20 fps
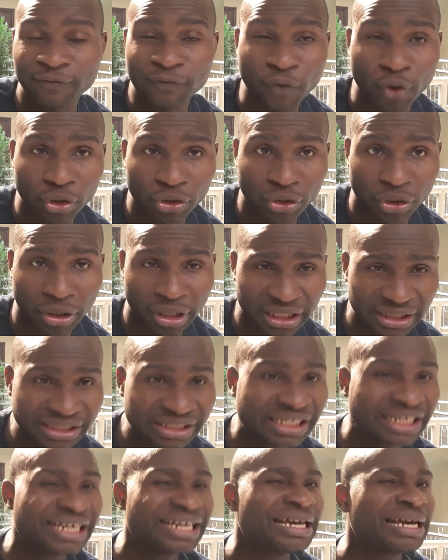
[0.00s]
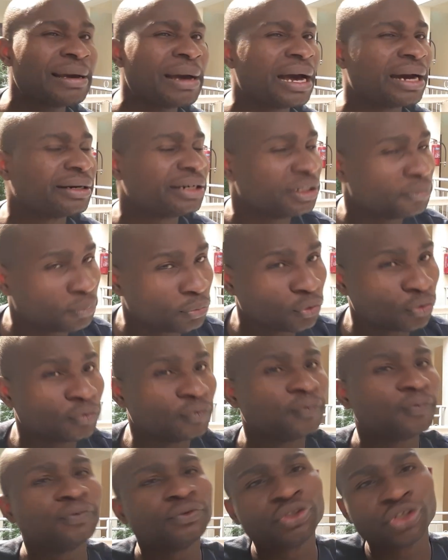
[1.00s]
$4.
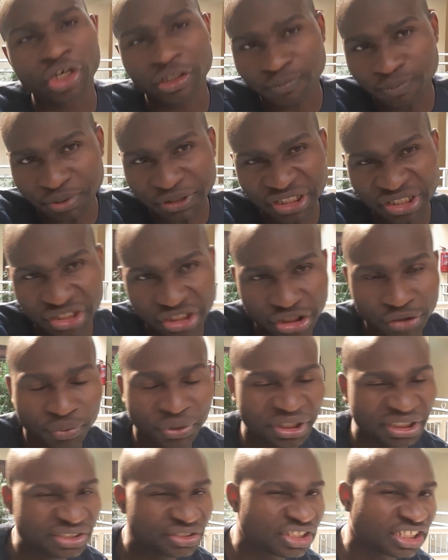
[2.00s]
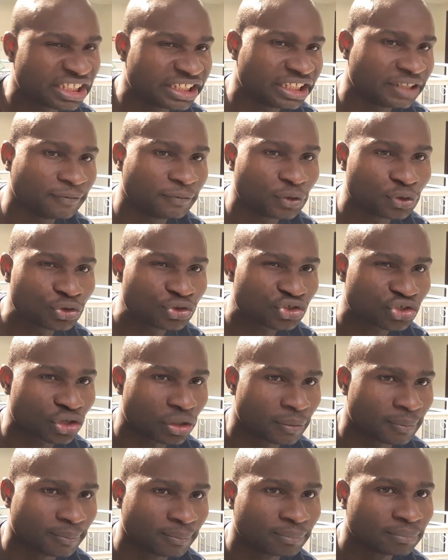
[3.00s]
Remove.bg will still give you
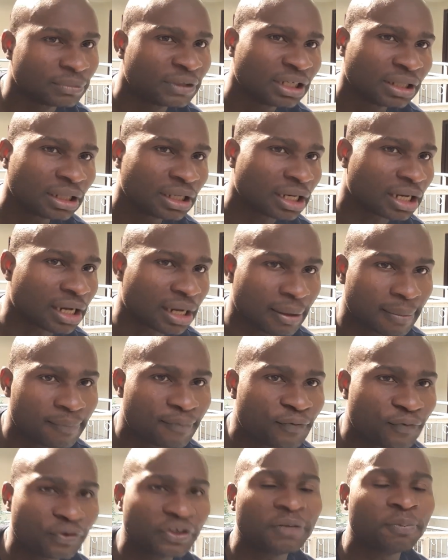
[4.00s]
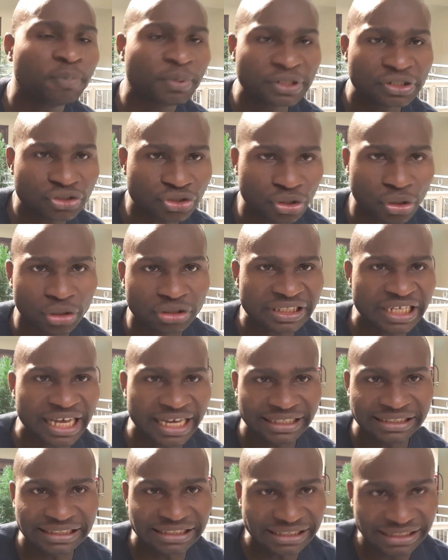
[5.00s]
some um, free pictures
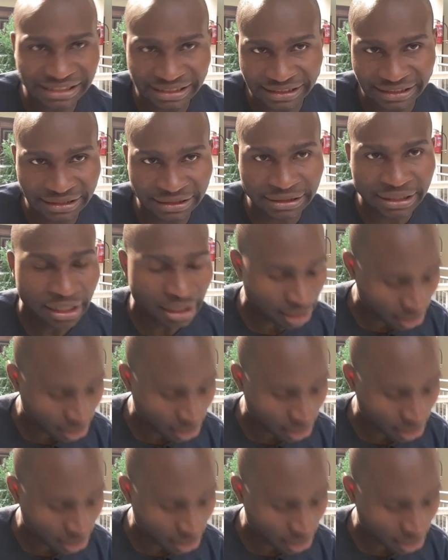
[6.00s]
editing